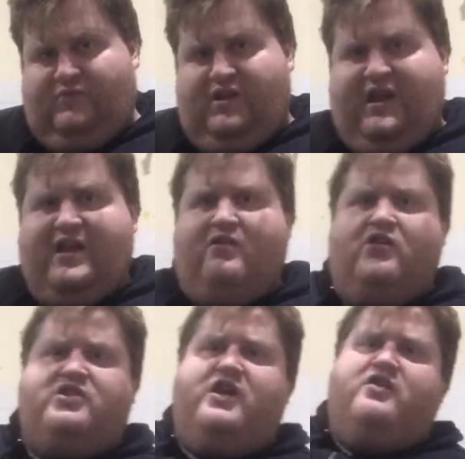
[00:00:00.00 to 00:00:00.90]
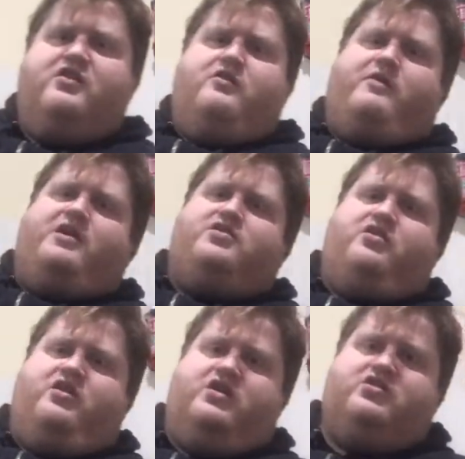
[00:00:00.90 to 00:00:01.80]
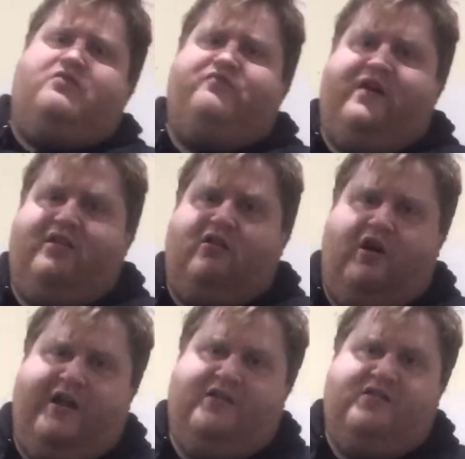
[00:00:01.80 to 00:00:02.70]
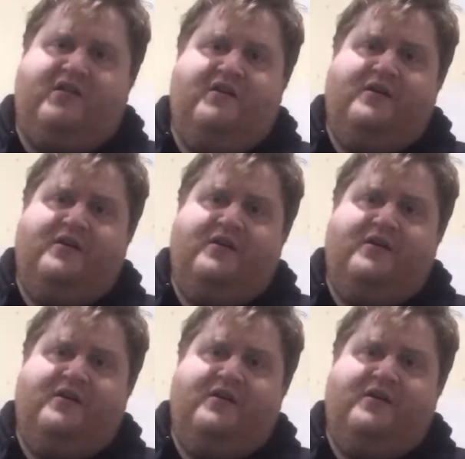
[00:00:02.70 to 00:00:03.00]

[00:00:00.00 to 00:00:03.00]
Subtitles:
And then also you do your research on felines,